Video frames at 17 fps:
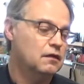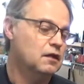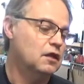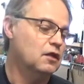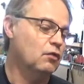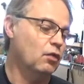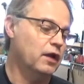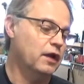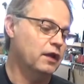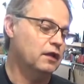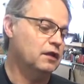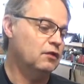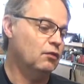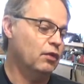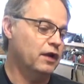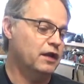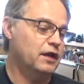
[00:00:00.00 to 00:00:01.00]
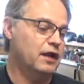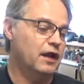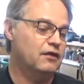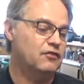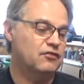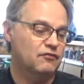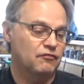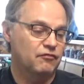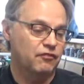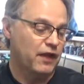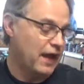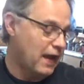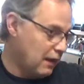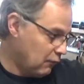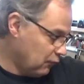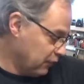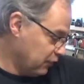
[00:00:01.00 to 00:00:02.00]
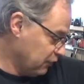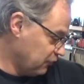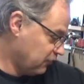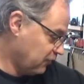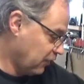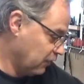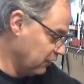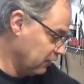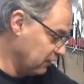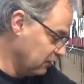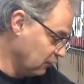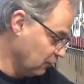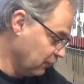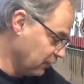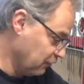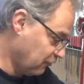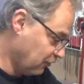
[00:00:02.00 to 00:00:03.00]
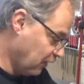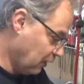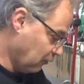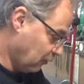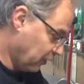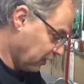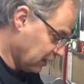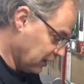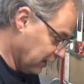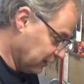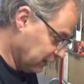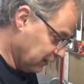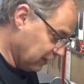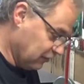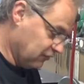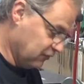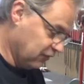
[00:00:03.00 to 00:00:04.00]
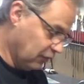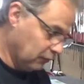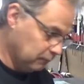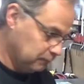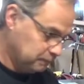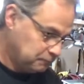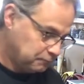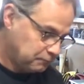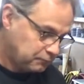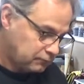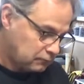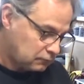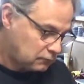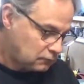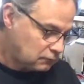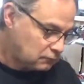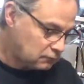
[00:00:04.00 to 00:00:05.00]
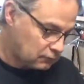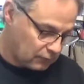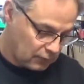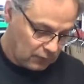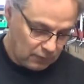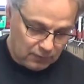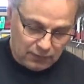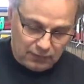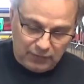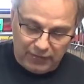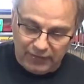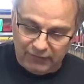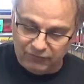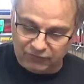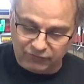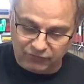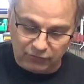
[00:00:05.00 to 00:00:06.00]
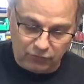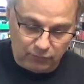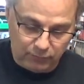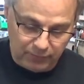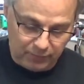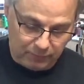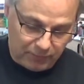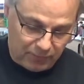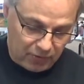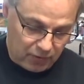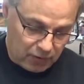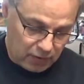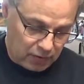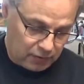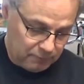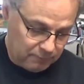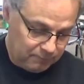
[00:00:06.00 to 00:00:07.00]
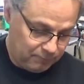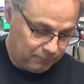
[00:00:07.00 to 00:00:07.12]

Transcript: you want it you want it nice and flat when you're starting to do any fret work like this. So I have this aluminum bar.